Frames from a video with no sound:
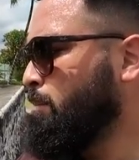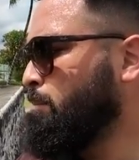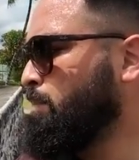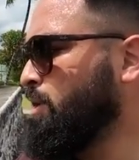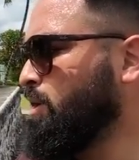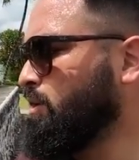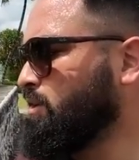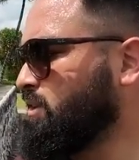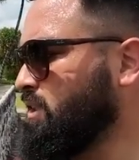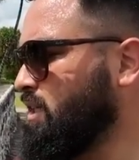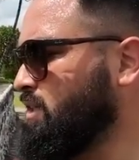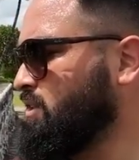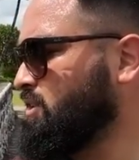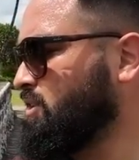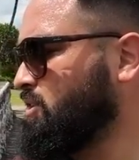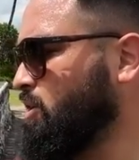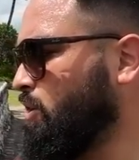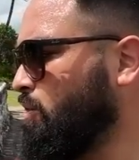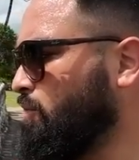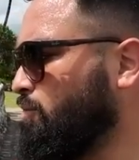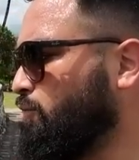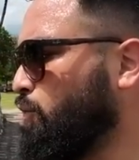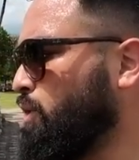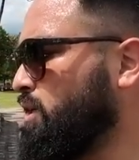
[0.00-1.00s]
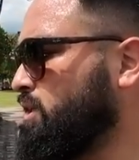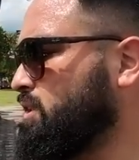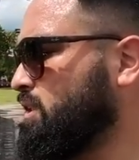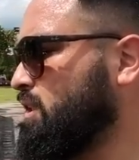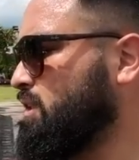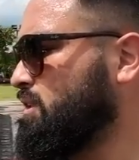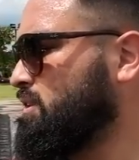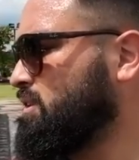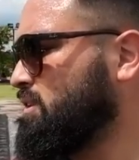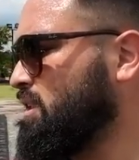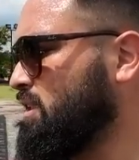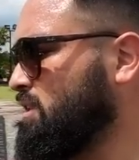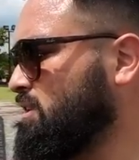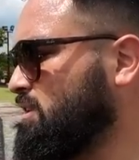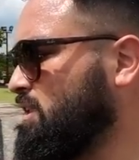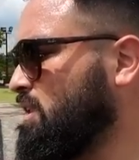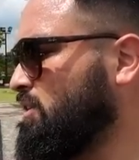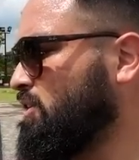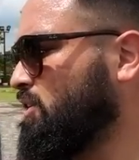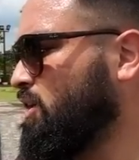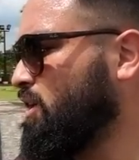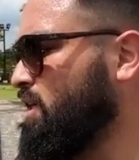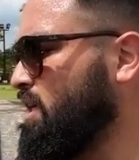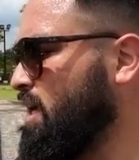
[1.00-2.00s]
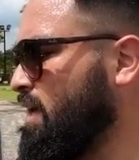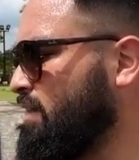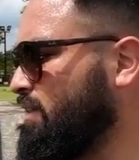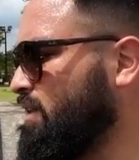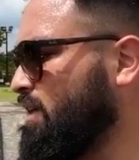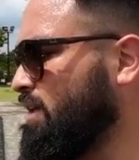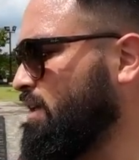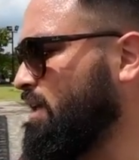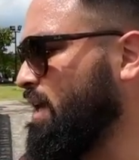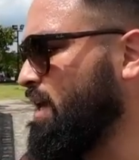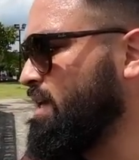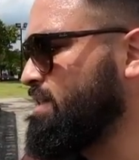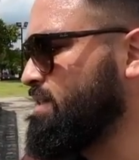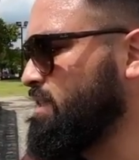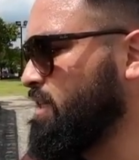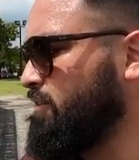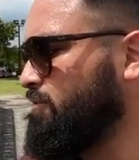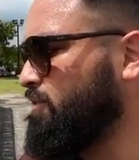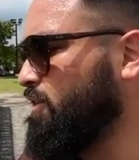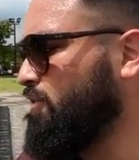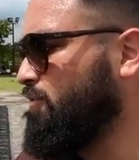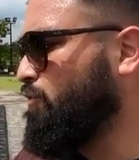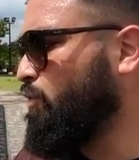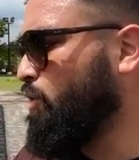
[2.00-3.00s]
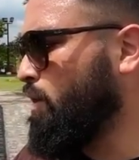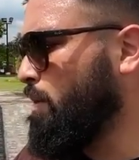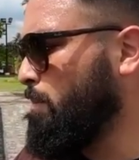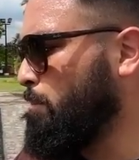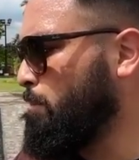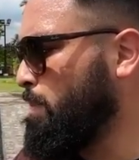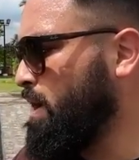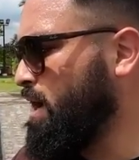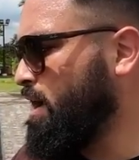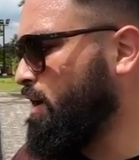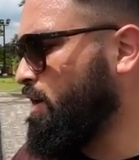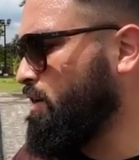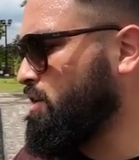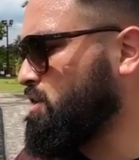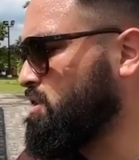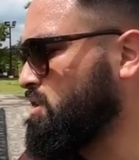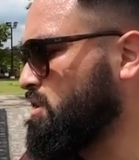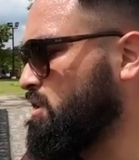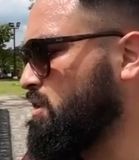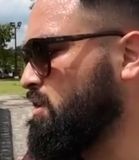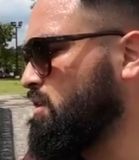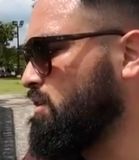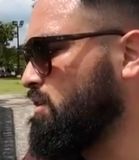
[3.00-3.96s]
built a stone fort in 1630 at the gates of the fort bears